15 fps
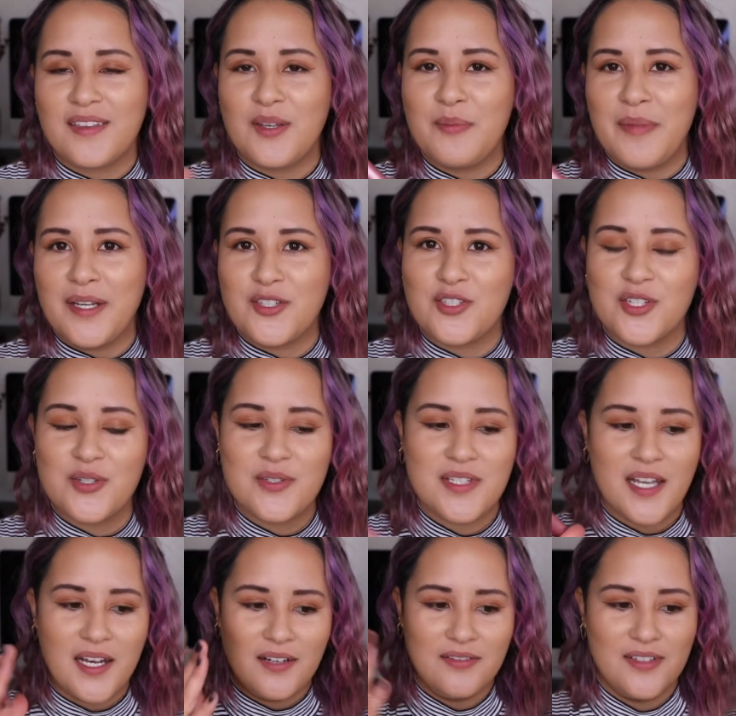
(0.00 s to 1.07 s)
the metros
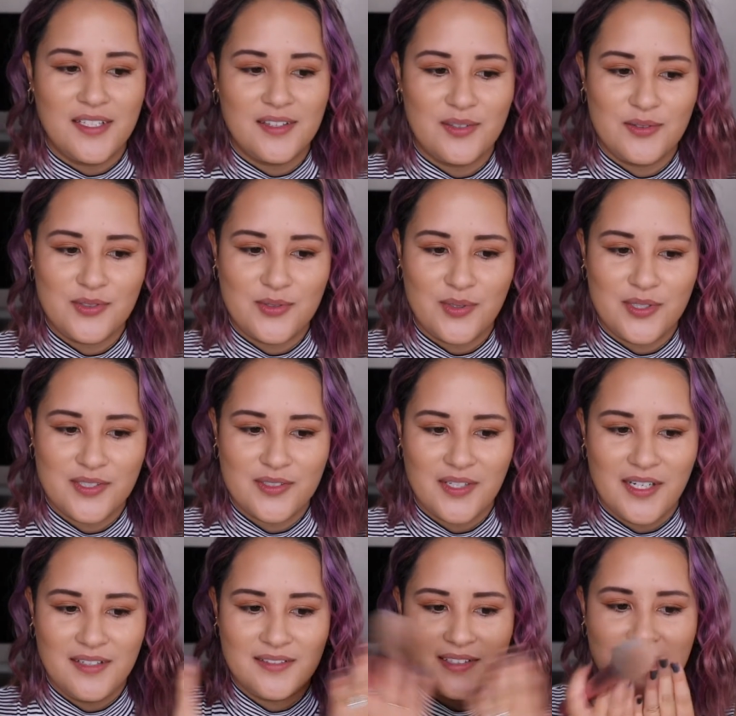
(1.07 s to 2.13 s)
have like those doors,
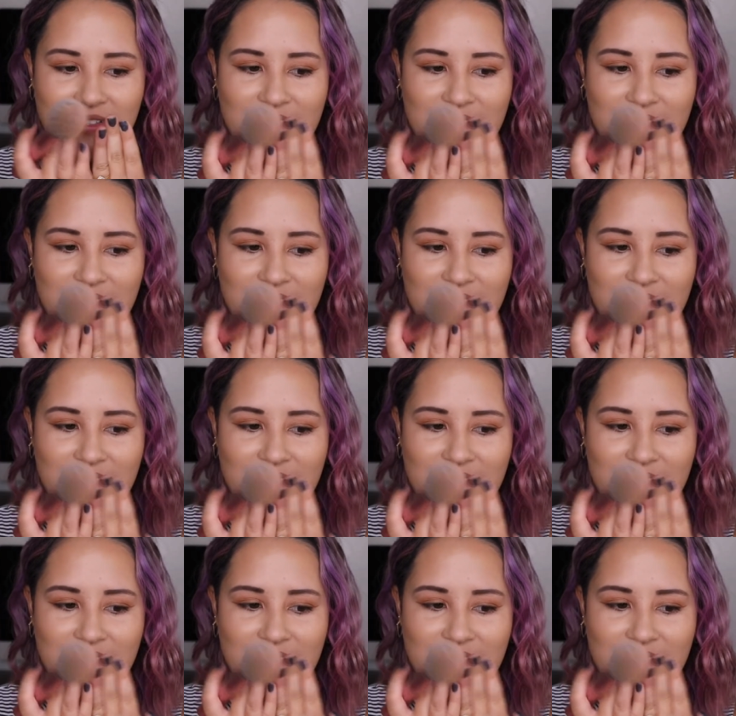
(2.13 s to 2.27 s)
right?